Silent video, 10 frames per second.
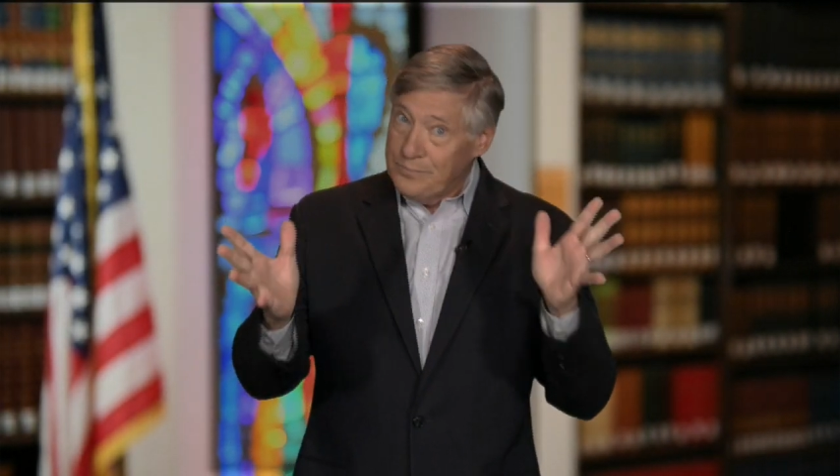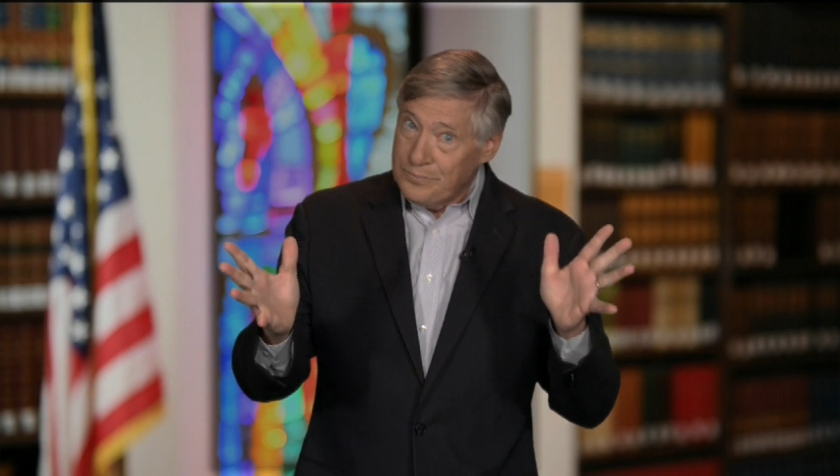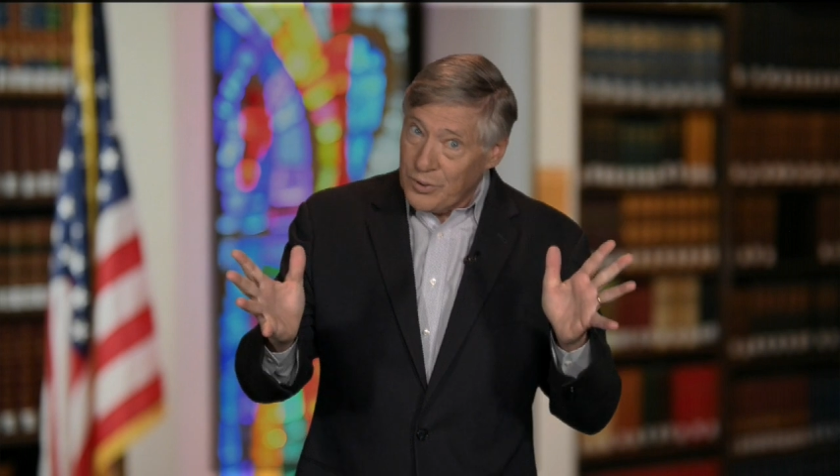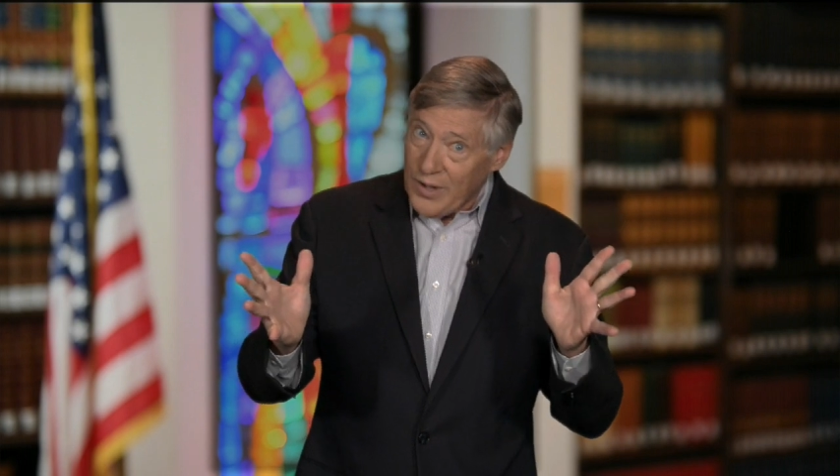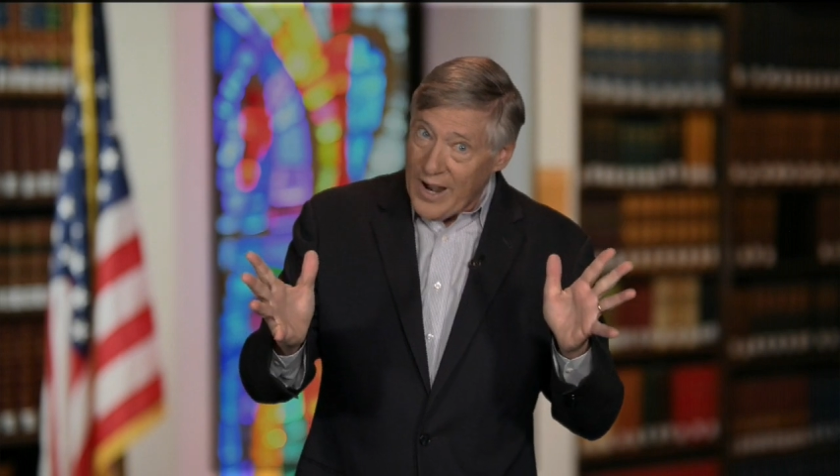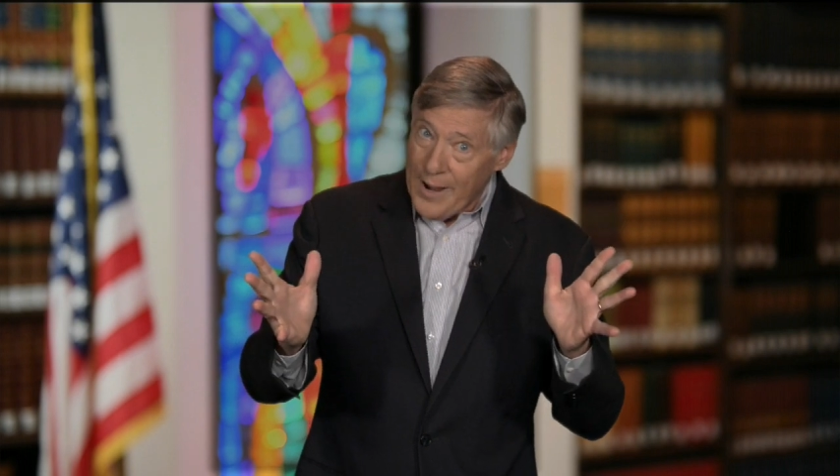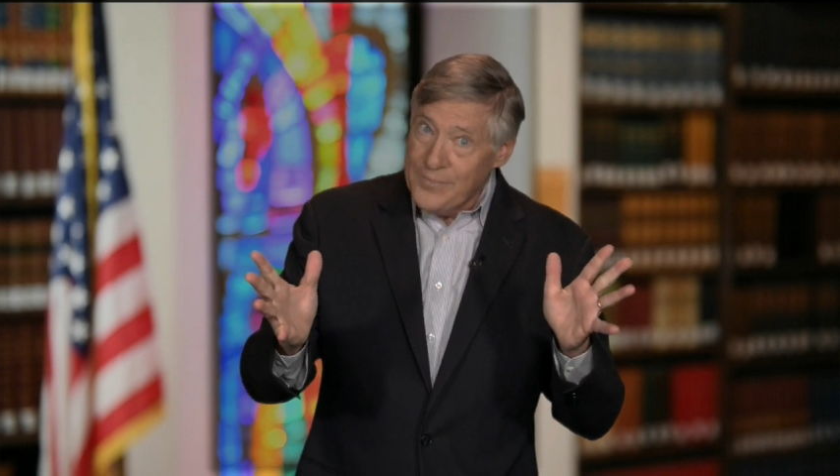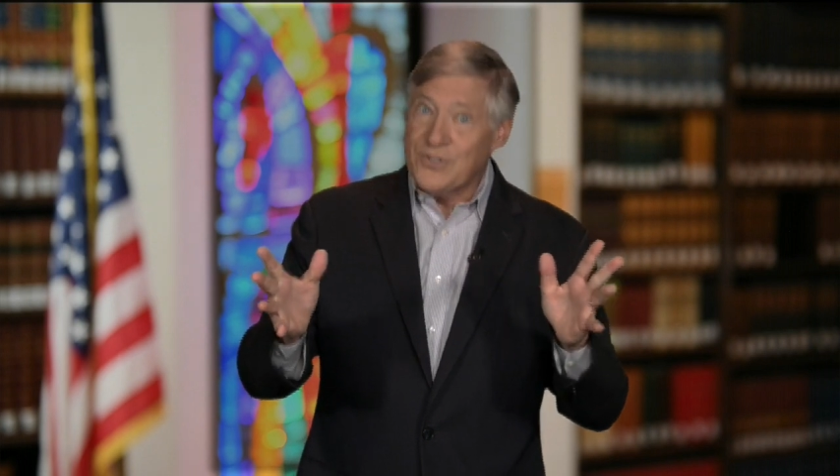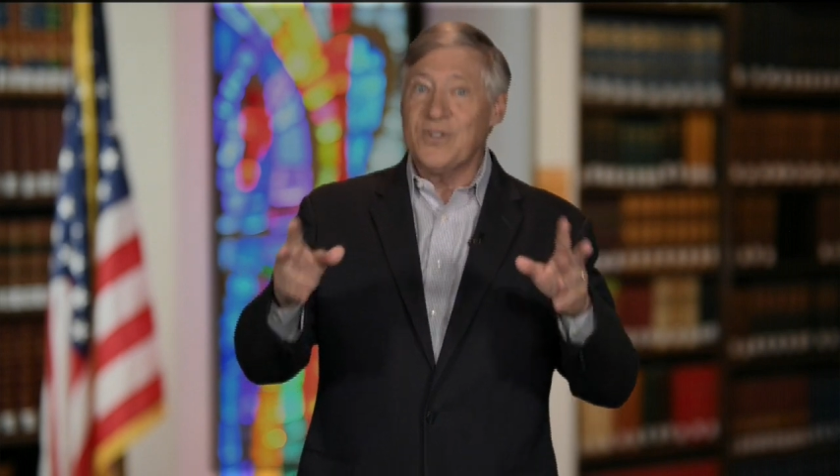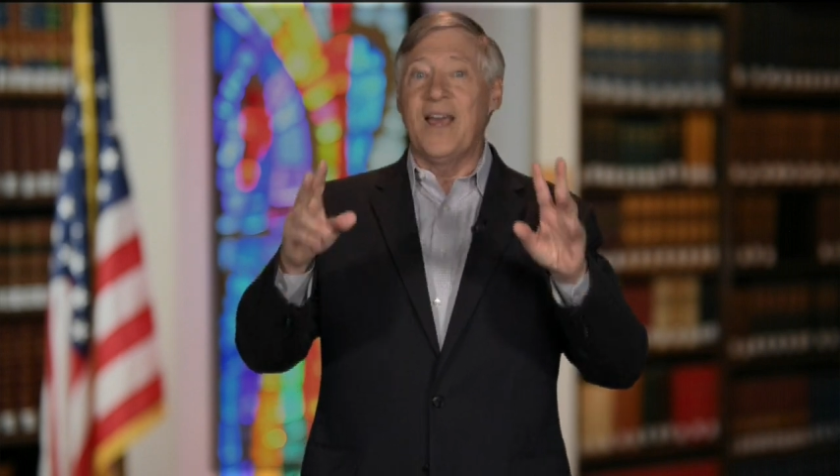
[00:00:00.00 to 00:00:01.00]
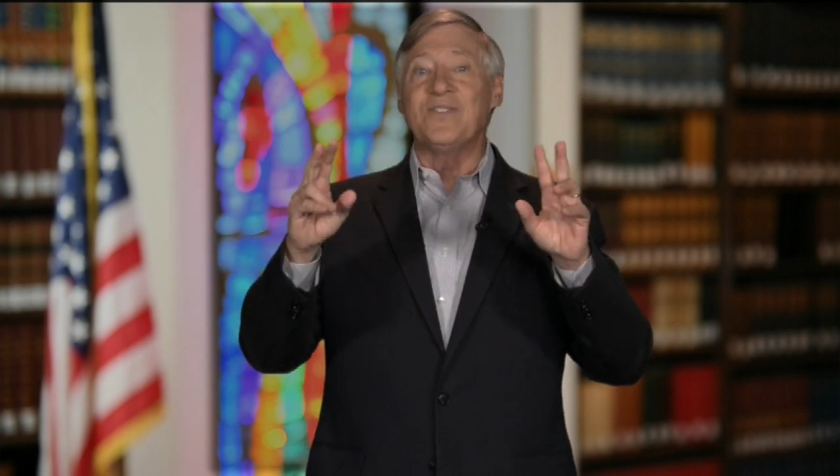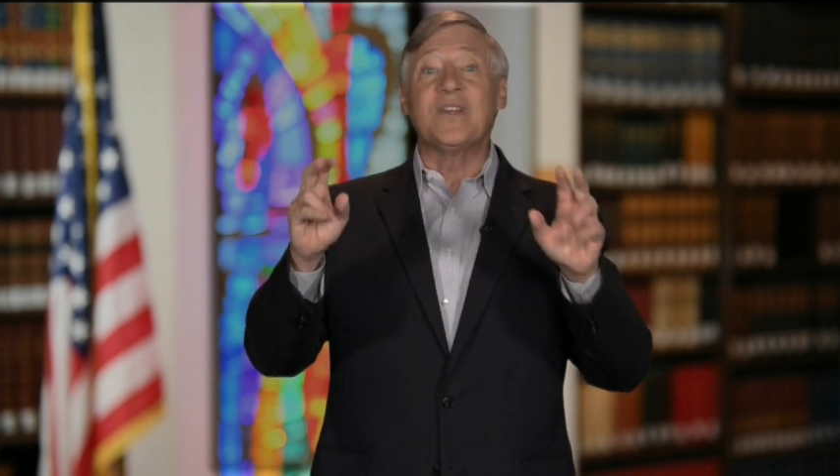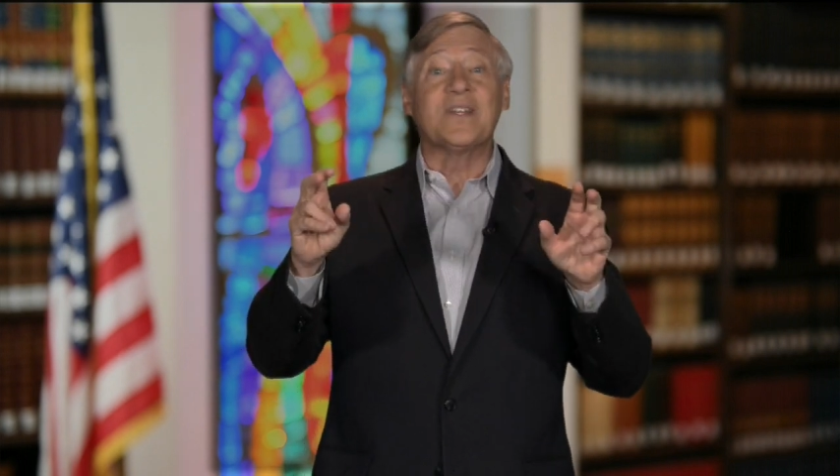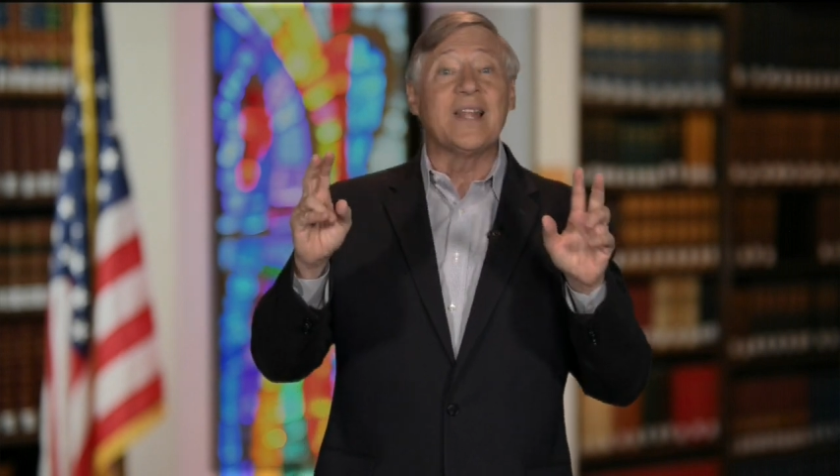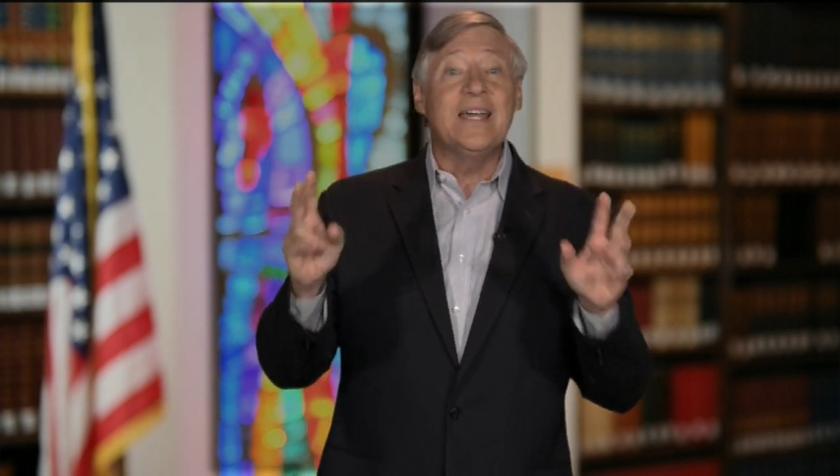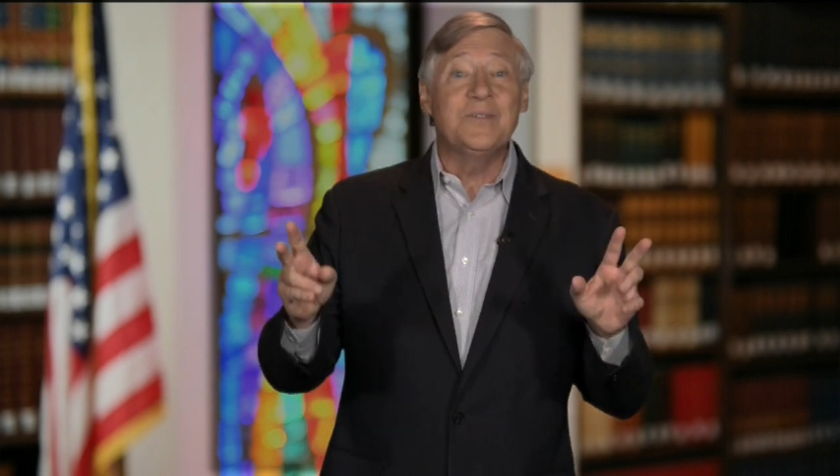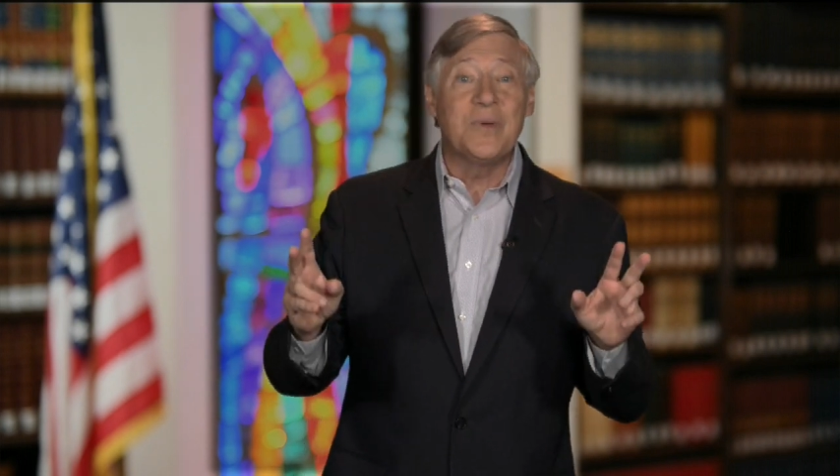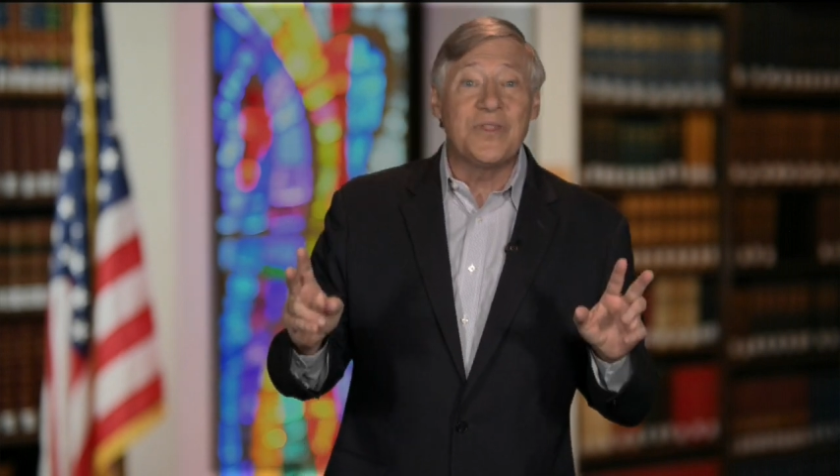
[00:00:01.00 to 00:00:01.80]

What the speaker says: perhaps as Enlightenment